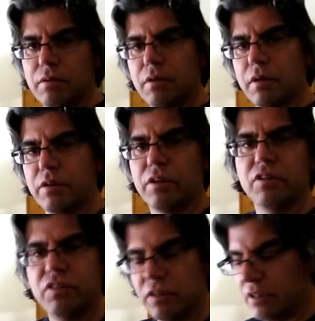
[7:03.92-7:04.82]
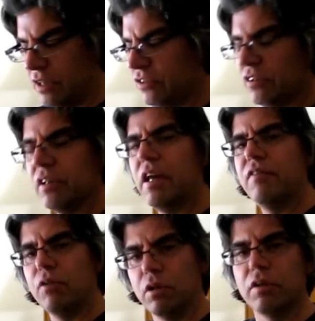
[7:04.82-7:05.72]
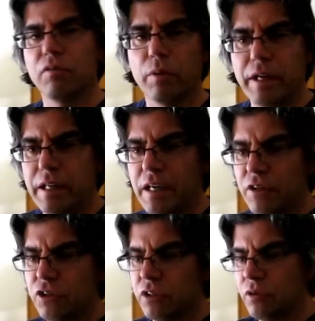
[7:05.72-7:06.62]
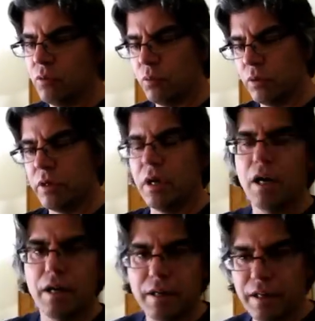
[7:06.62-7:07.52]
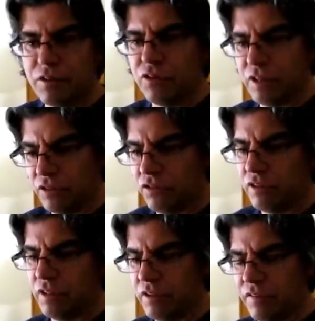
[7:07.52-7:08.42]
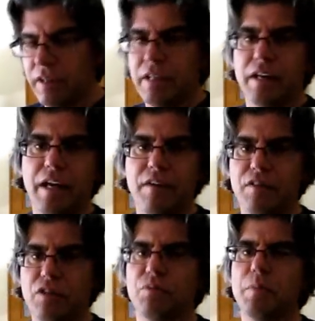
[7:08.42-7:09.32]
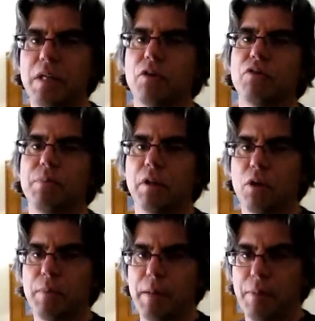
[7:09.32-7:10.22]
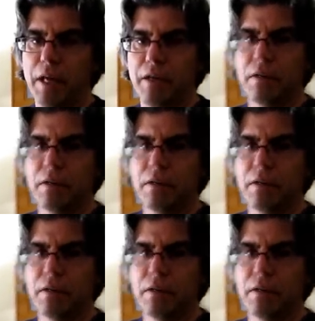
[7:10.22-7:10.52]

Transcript: no. This this level of radiation would not exist if I didn't have these meters below my bed.